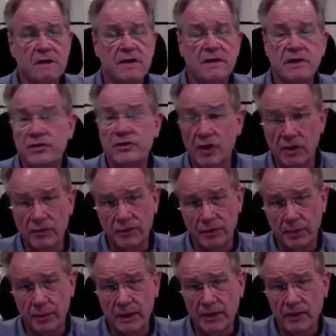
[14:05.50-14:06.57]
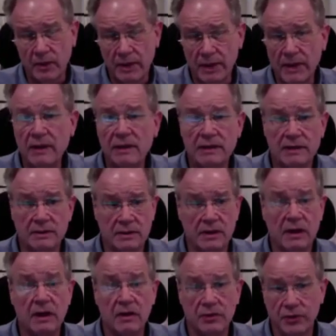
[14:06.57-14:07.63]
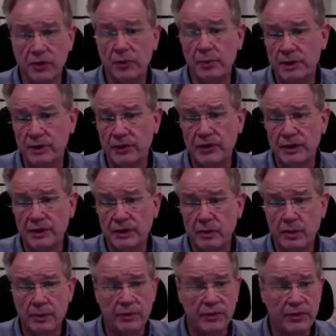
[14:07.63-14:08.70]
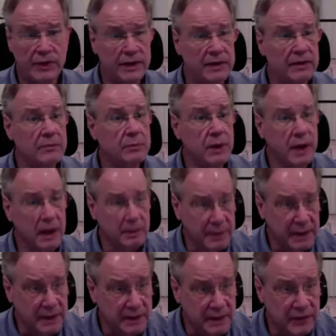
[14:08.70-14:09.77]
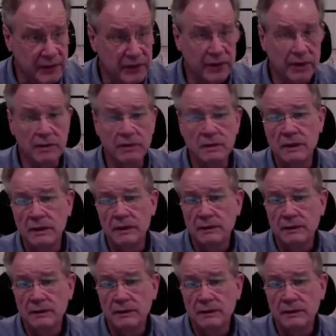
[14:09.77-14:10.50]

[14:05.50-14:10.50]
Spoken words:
This offer, by the way, also appears on your website, prominently so.